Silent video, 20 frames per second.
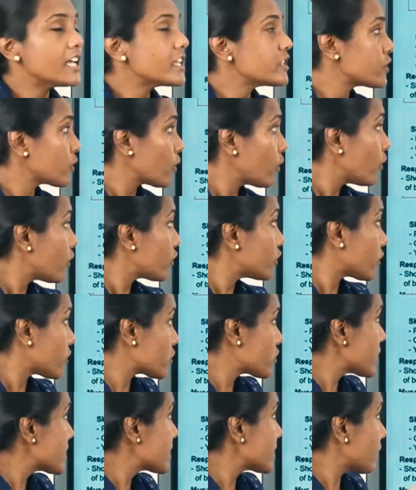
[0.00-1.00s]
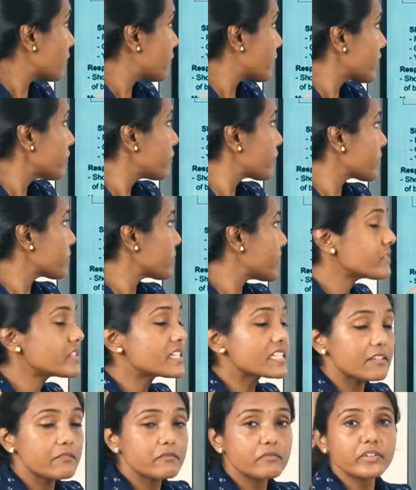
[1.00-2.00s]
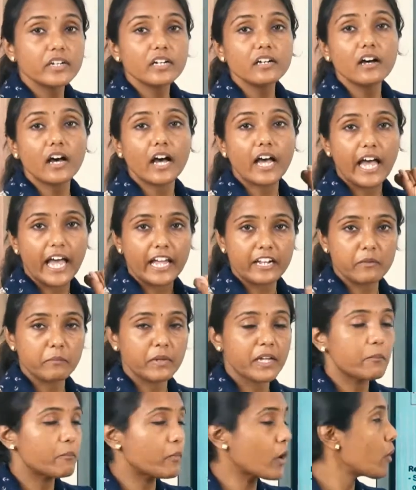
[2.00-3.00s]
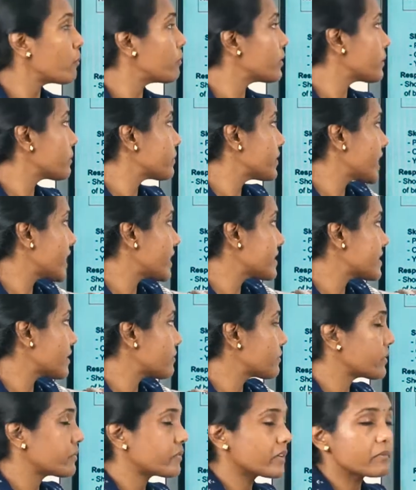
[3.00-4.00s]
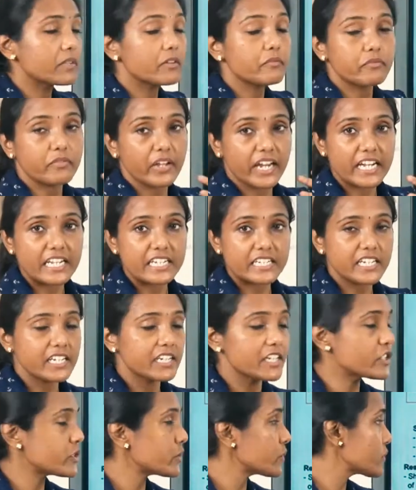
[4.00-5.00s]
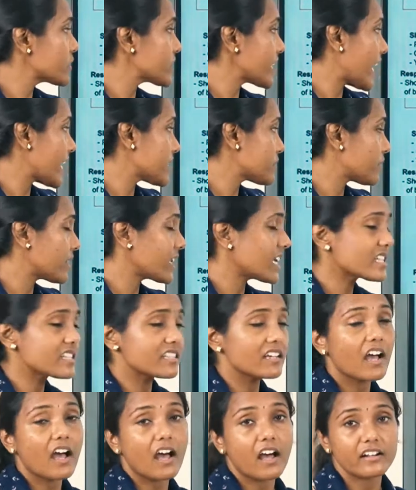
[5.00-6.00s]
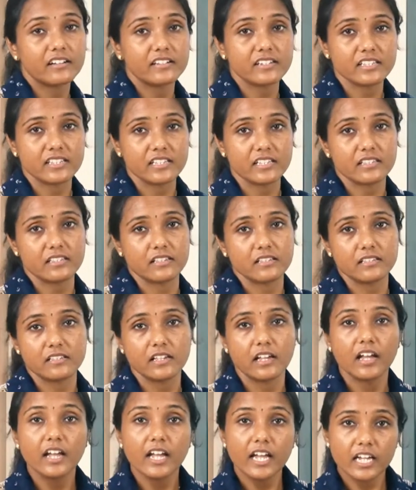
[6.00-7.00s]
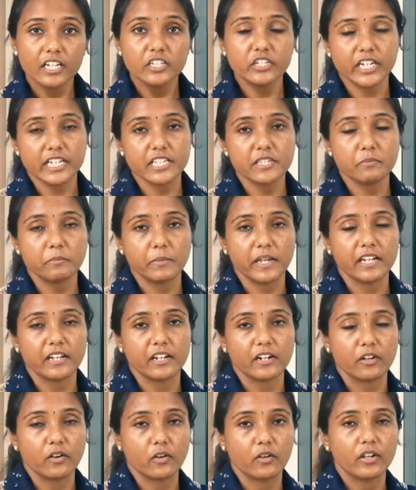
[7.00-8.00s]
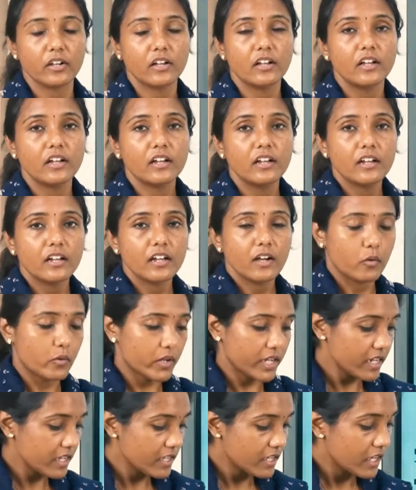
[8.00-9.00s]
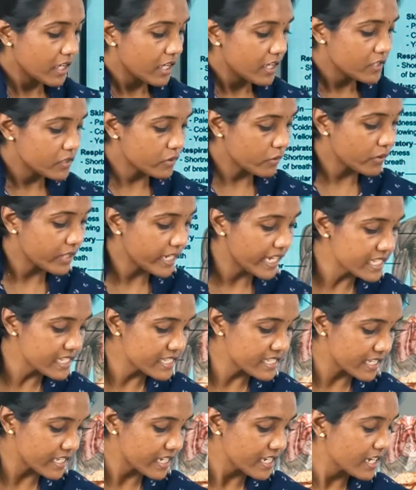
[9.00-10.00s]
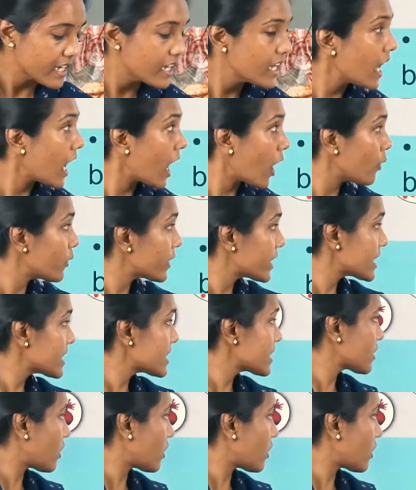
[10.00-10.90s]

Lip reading: So those are suffering from severe anemic problem. They suffer from the fainting issues as well as the heart diseases, chest pain and all. Okay, so let's see how it is